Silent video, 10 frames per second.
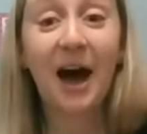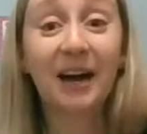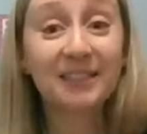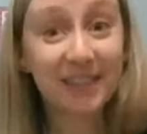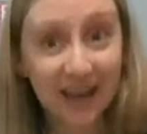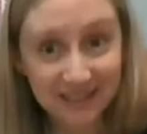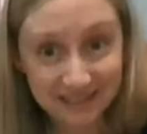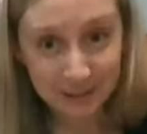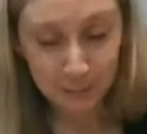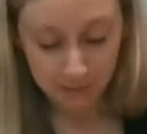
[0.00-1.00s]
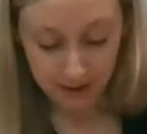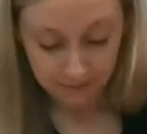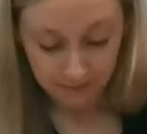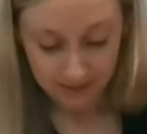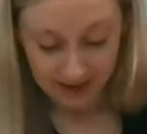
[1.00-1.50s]
A science experiment
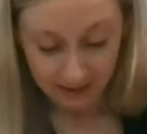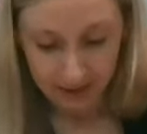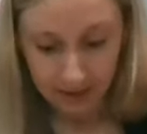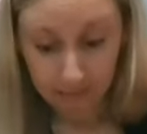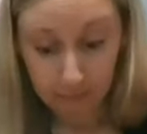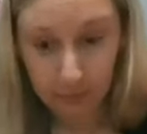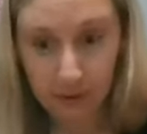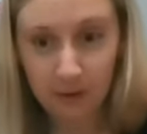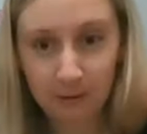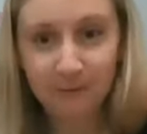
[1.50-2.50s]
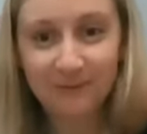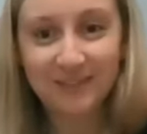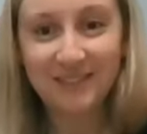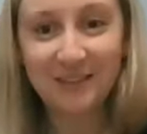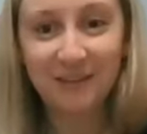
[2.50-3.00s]
together. Whoa,
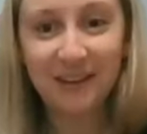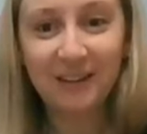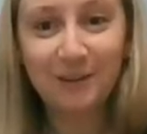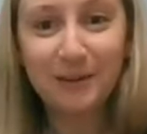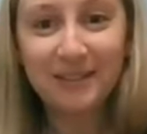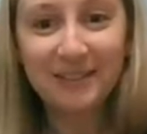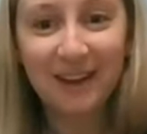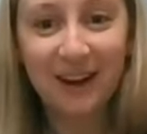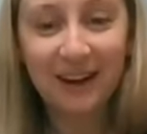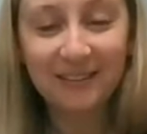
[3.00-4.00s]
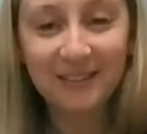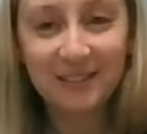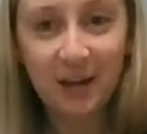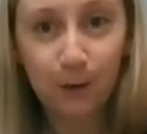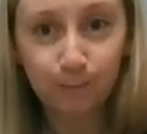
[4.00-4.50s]
let's see if I can do this. All right,
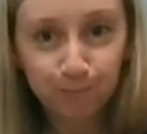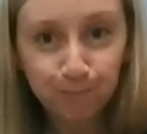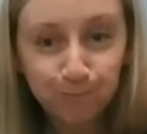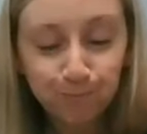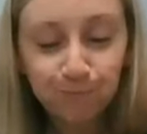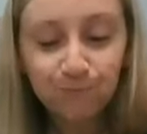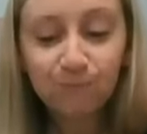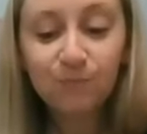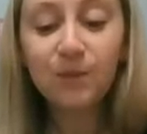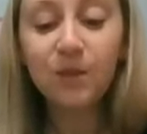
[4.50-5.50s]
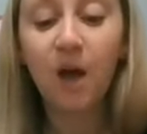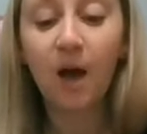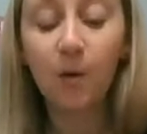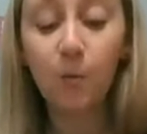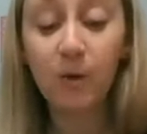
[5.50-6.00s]
so
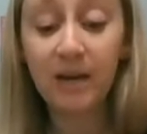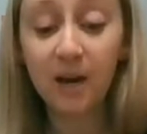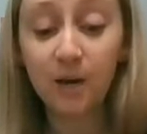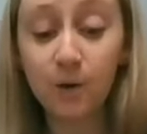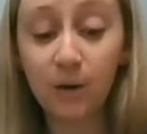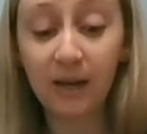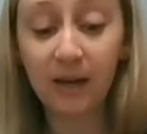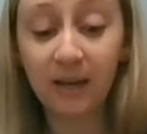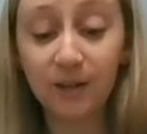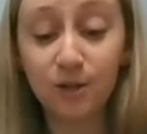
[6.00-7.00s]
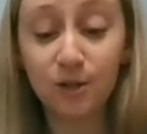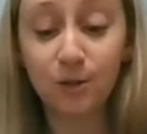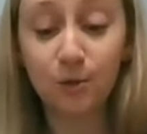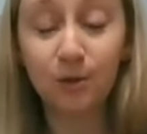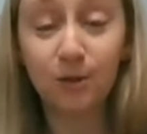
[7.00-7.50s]
we are going
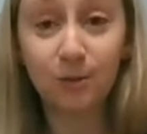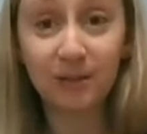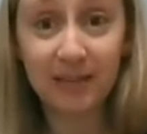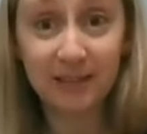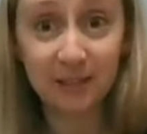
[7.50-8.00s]
to do a science